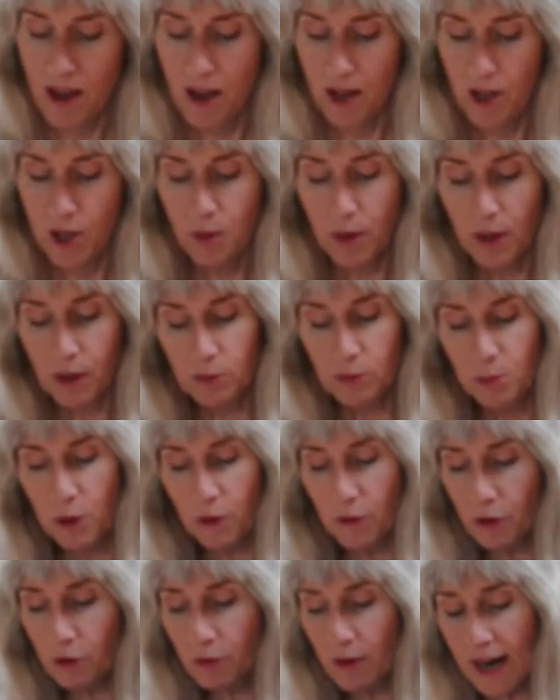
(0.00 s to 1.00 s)
You want to
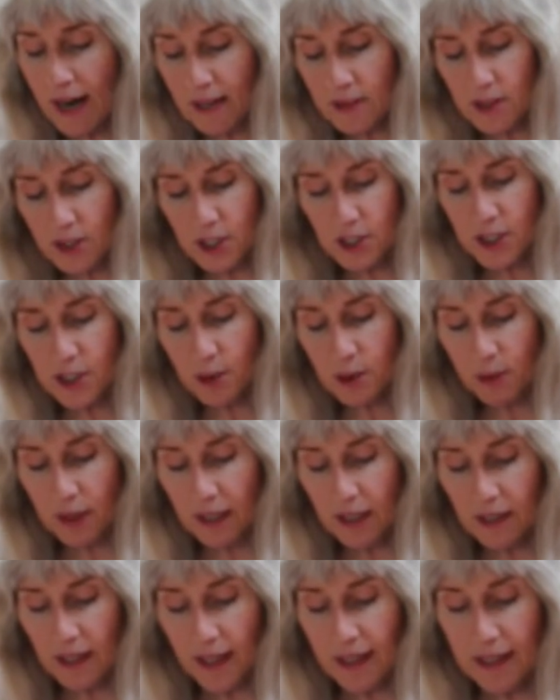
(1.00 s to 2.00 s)
move it around so you see where
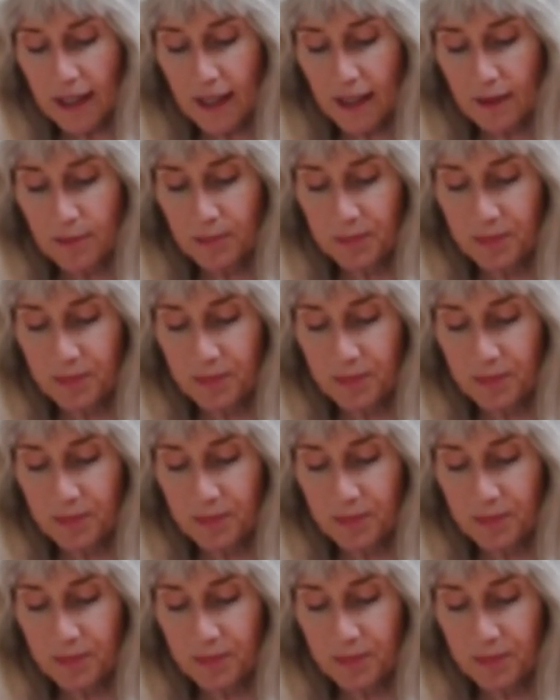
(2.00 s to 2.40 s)
you like it.